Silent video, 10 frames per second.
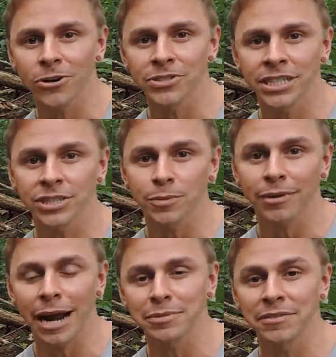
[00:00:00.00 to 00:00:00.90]
croceus or
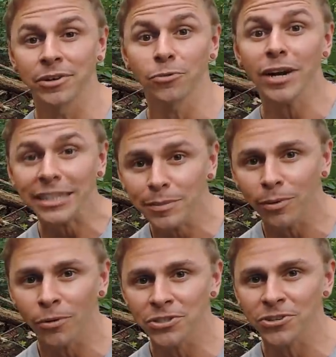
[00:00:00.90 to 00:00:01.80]
perhaps even
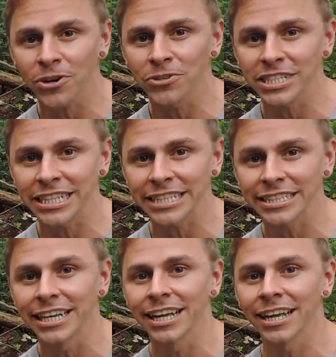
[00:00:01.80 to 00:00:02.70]
Aurantiporus
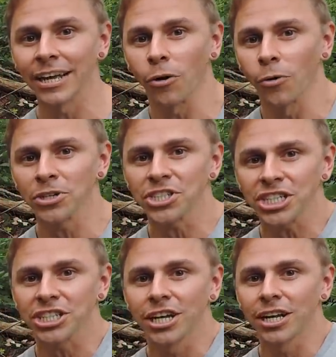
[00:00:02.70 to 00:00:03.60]
croceus, an
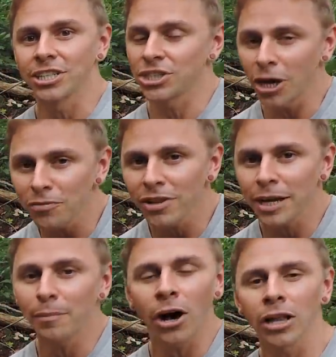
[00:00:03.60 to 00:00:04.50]
orangish
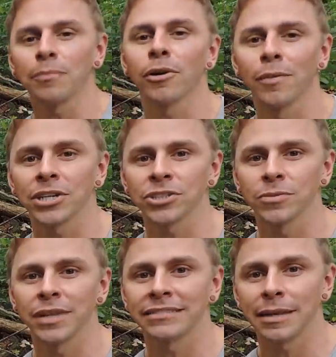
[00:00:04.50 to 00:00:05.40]
shelf-like polypore
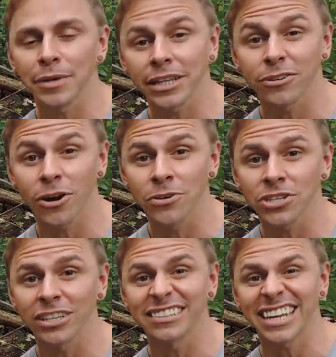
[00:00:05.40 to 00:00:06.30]
mushroom that typically
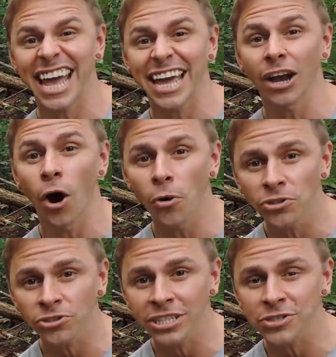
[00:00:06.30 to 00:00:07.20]
grows on decaying
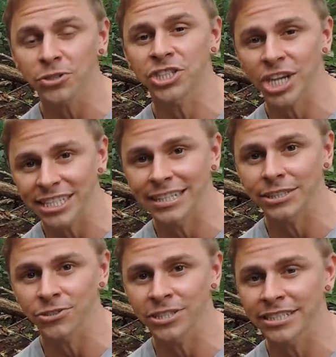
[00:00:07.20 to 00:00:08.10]
oak trees or
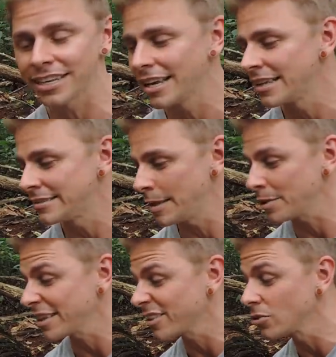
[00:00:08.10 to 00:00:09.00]
chestnut trees.
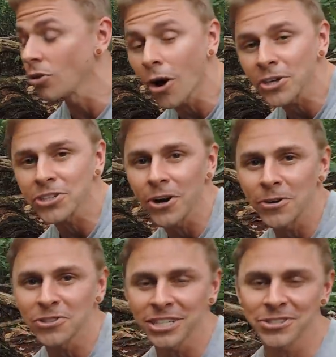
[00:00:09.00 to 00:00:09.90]
Typically the larger
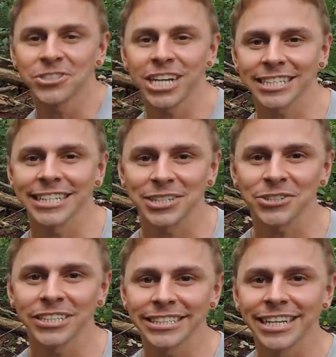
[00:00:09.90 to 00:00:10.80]
oak trees or chestnut
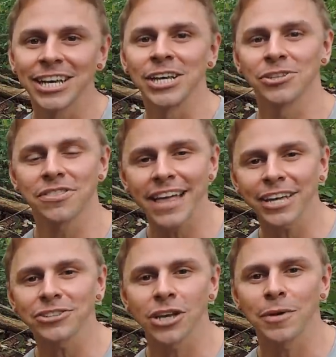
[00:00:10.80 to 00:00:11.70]
trees. So
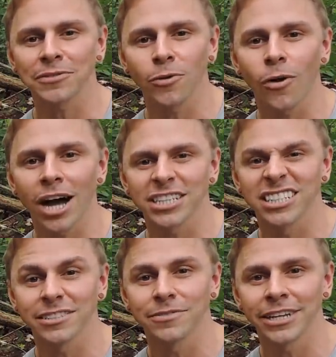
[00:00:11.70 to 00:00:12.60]
thank you so much for
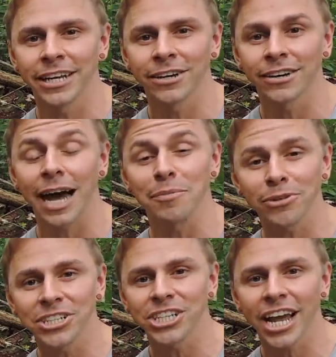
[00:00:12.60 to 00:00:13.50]
watching this video. I
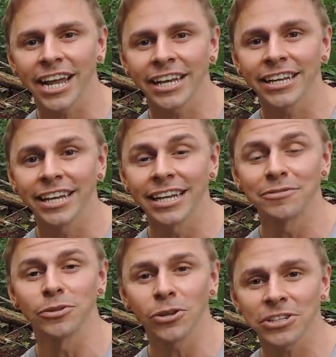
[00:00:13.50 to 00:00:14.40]
appreciate it.
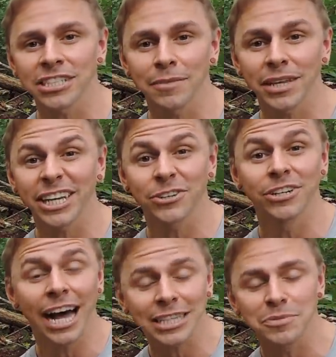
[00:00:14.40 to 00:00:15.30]
If you learned something and
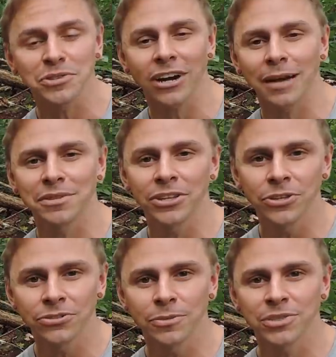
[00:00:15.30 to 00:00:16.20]
you're not subscribed to
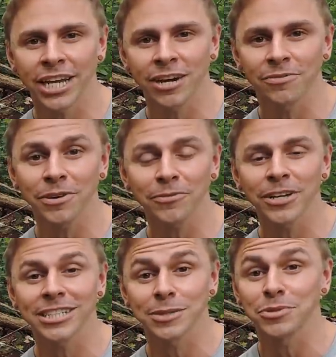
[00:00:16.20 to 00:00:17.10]
the YouTube channel, feel
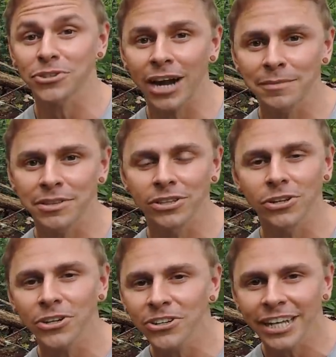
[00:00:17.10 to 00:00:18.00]
free to subscribe to the
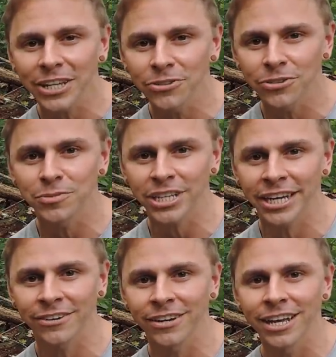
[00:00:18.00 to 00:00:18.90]
Learn Your Land YouTube
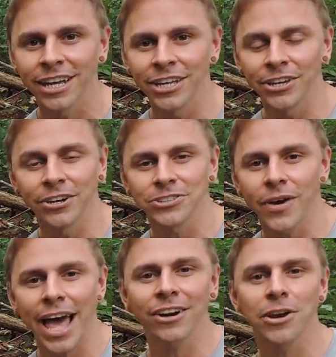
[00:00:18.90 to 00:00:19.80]
channel. You can
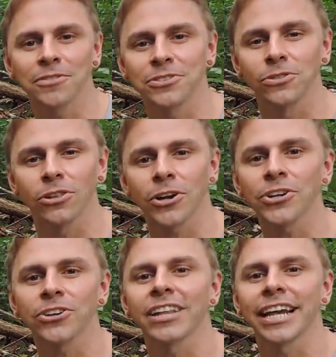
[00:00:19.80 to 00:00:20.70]
also head on over to
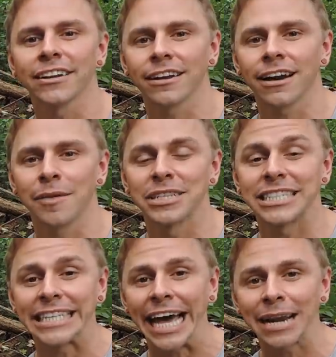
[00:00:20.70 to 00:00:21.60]
learn your land dot com and
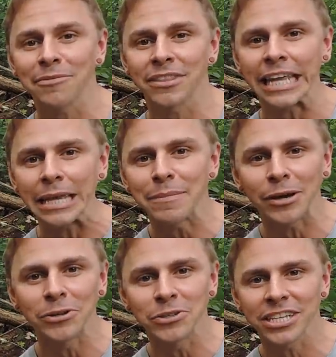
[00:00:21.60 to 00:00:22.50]
sign up for the
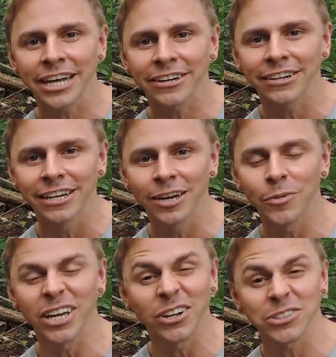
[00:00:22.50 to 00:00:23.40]
email newsletter.
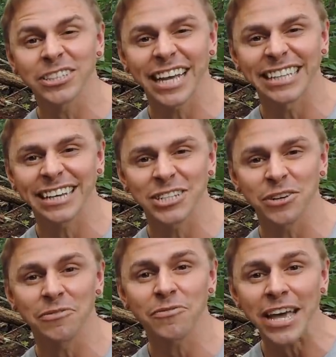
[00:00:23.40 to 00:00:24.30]
We can also stay in touch
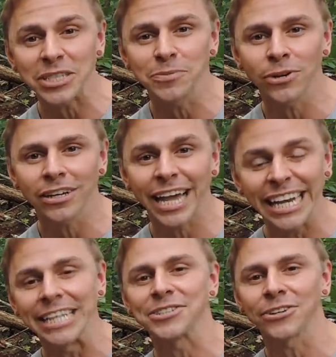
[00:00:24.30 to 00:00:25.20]
on Facebook
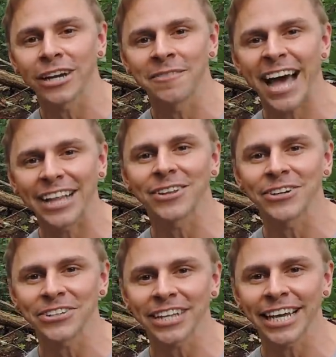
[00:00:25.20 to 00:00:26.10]
and Instagram at
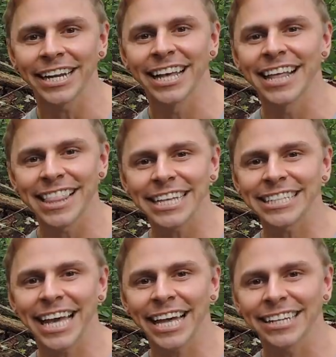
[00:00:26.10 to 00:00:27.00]
Learn Your Land.
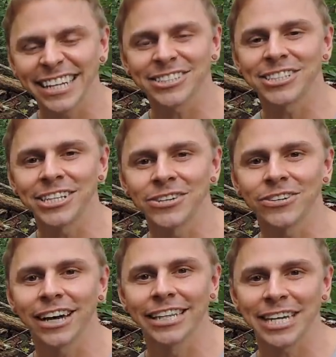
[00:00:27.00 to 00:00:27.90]
Thanks again. I'll see
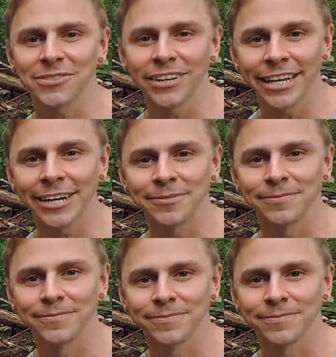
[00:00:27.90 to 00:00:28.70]
you on the next video.